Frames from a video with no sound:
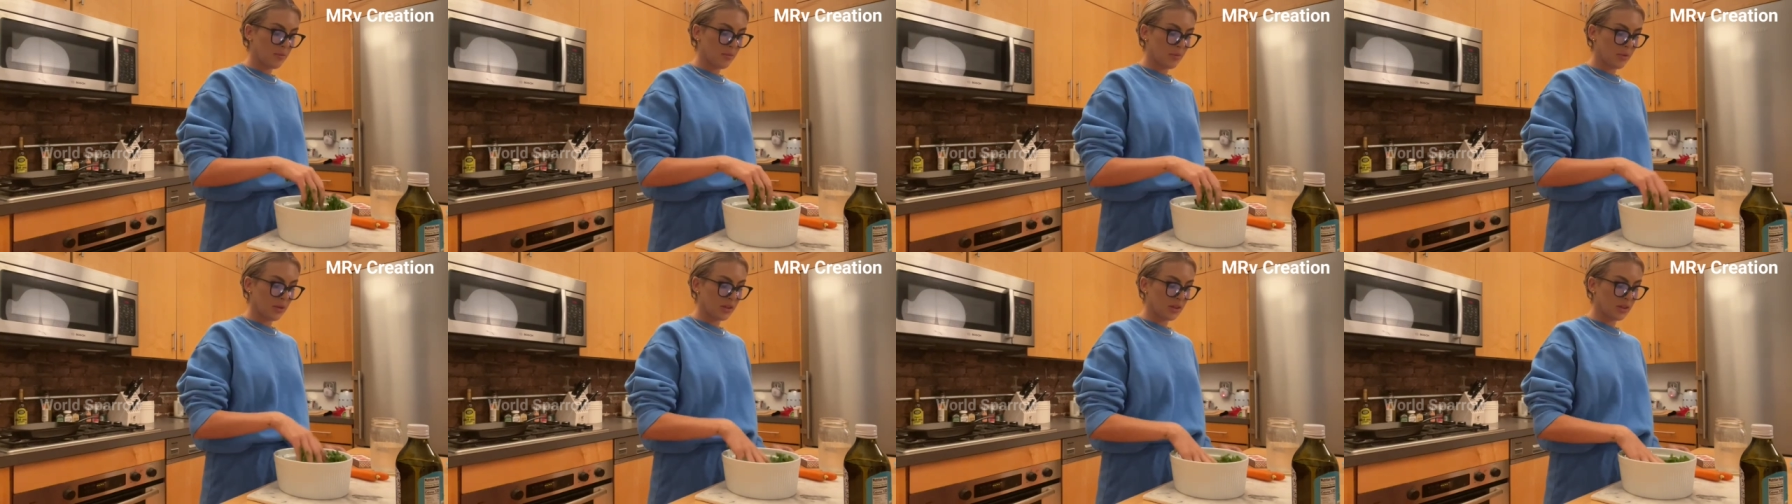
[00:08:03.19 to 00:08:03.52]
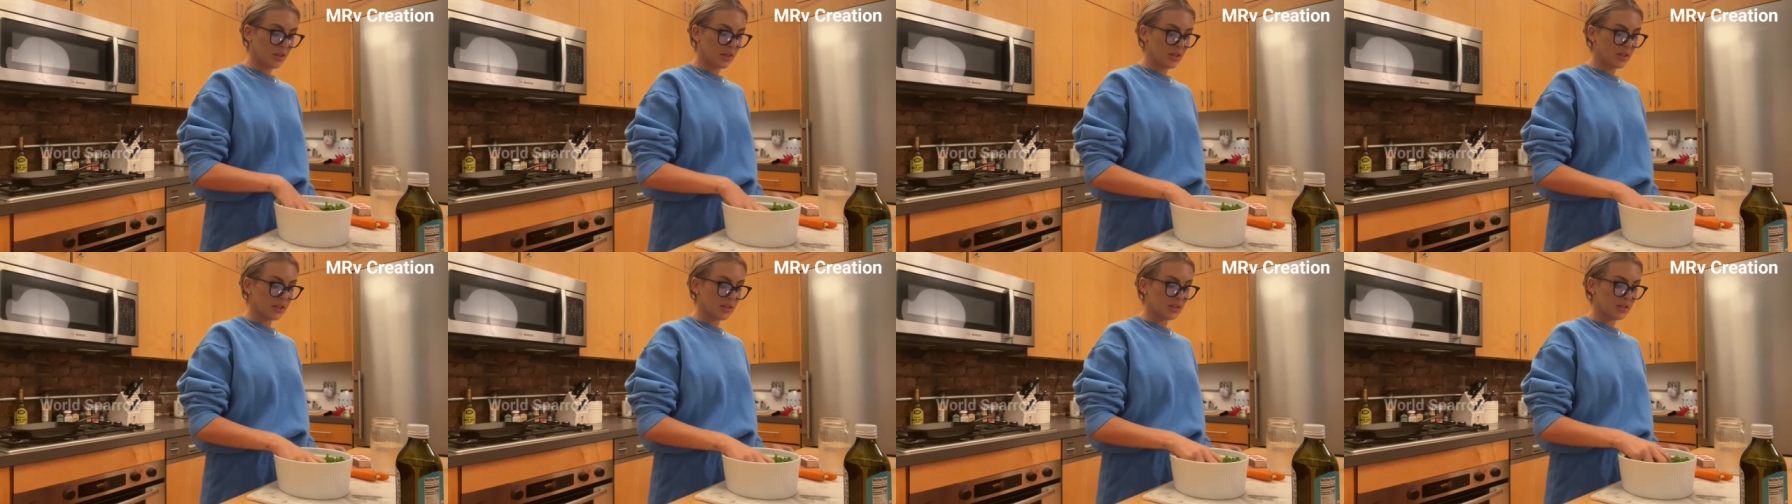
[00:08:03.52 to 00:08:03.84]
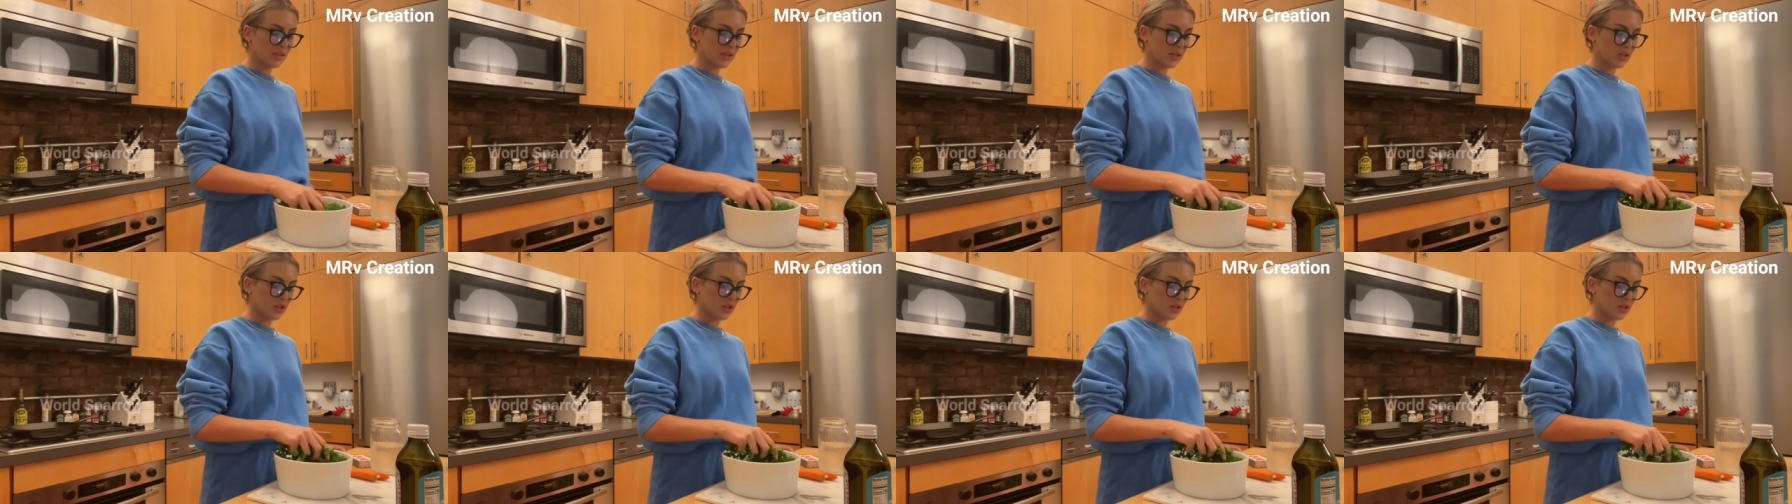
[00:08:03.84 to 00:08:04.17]
But this
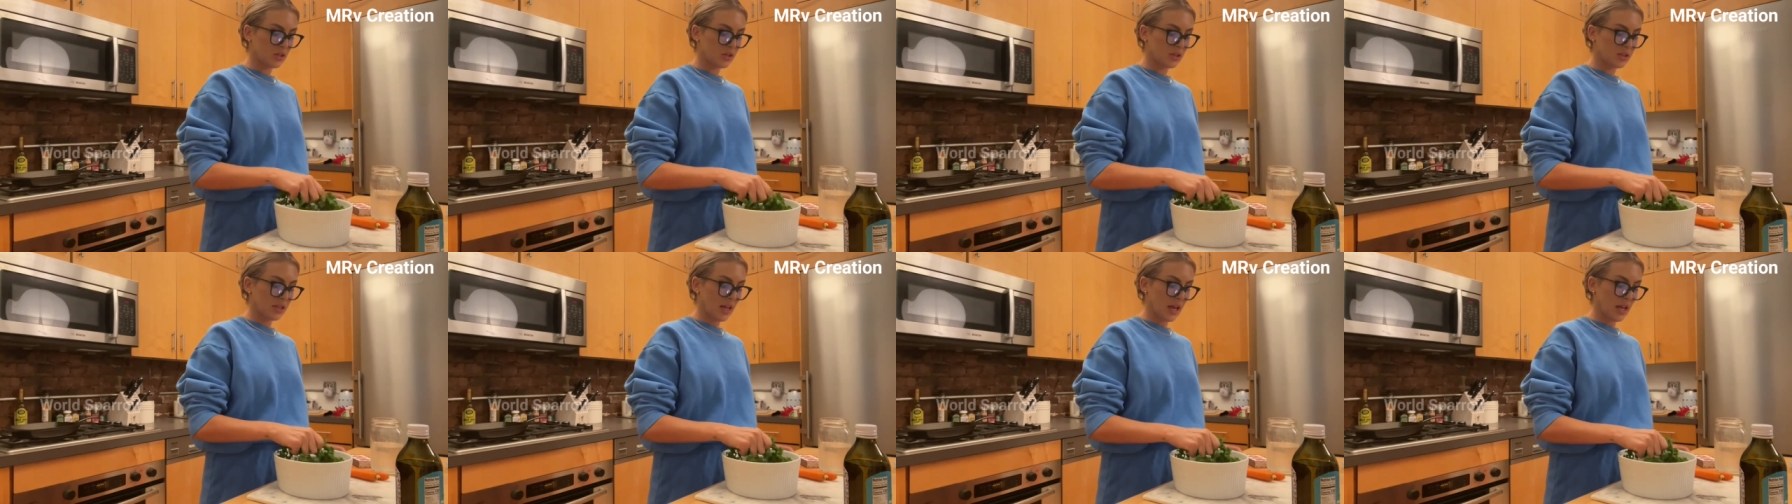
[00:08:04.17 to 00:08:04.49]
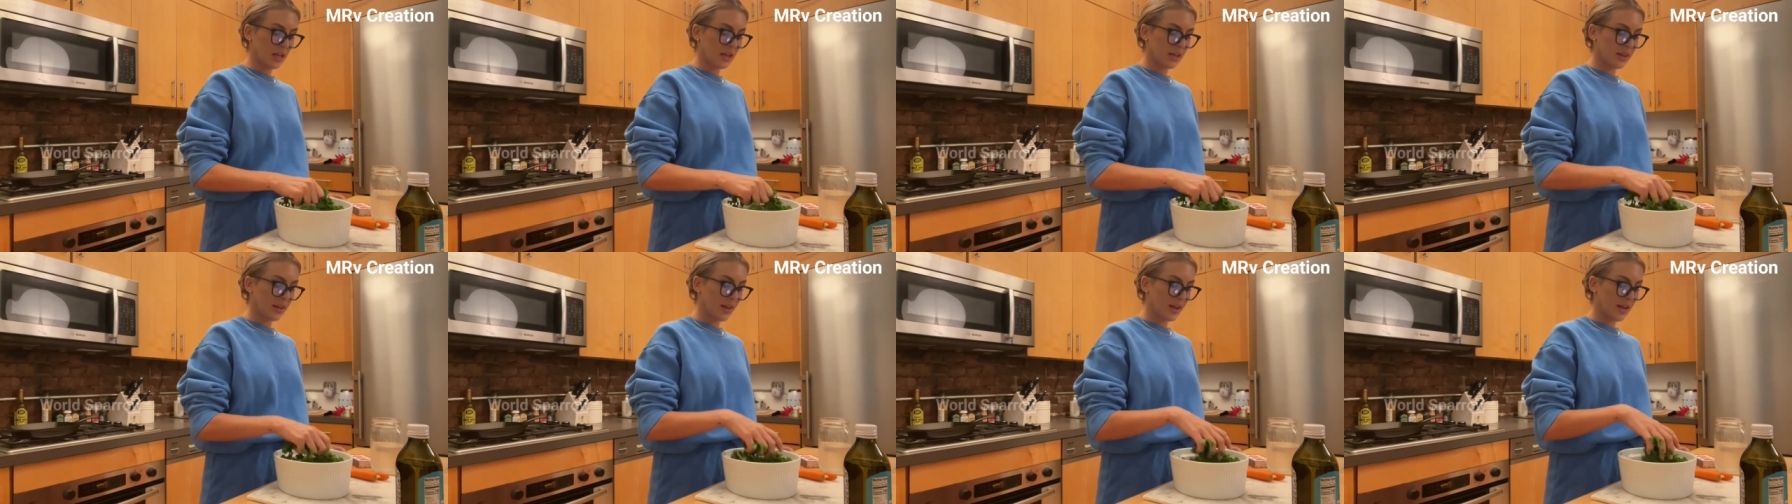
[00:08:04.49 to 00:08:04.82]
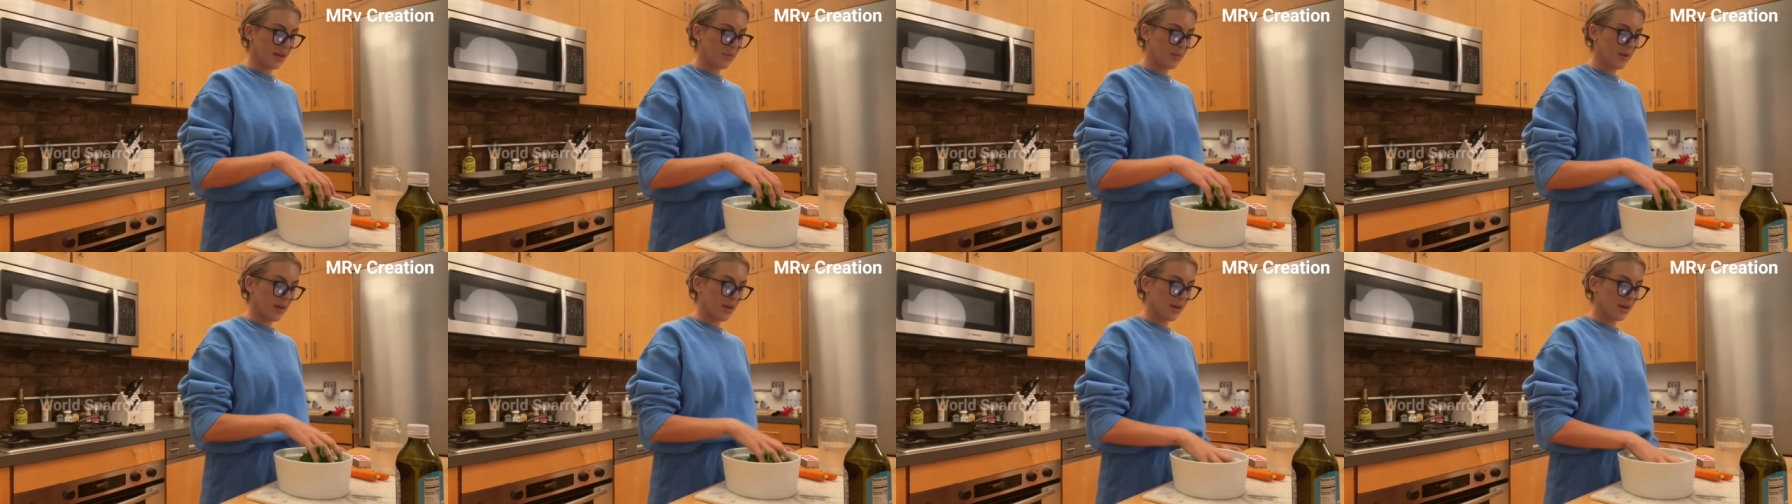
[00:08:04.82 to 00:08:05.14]
salad that
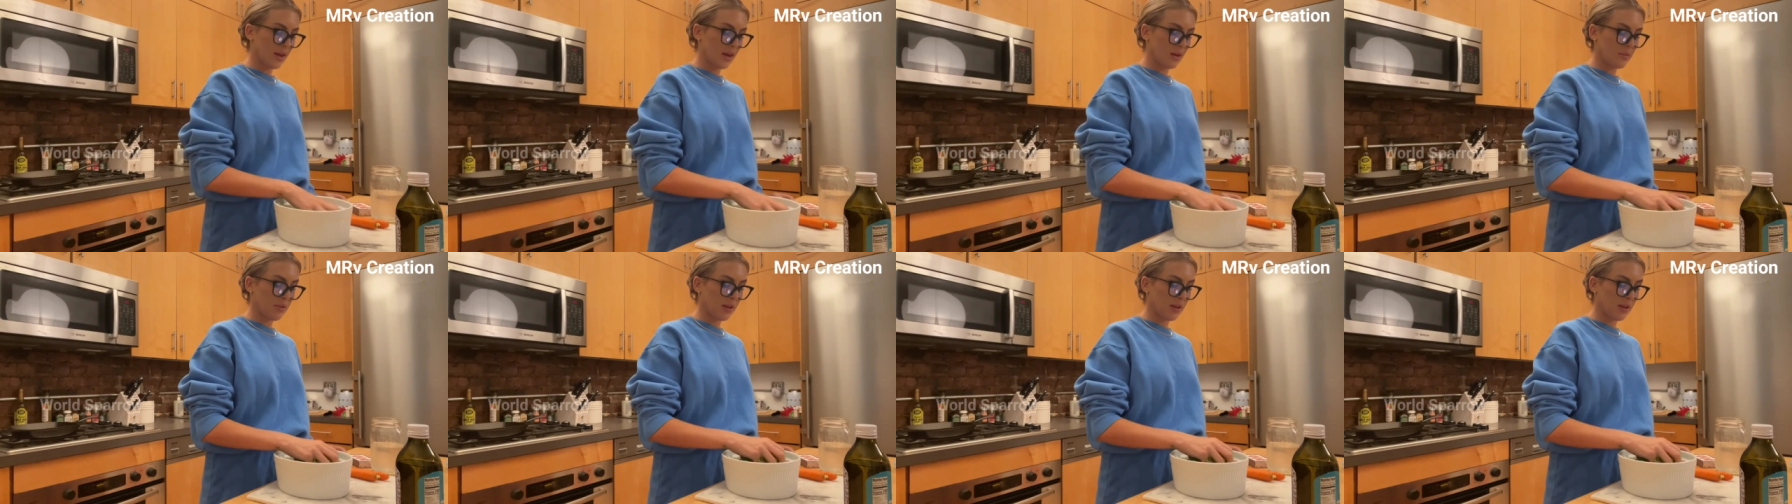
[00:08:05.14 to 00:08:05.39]
I make.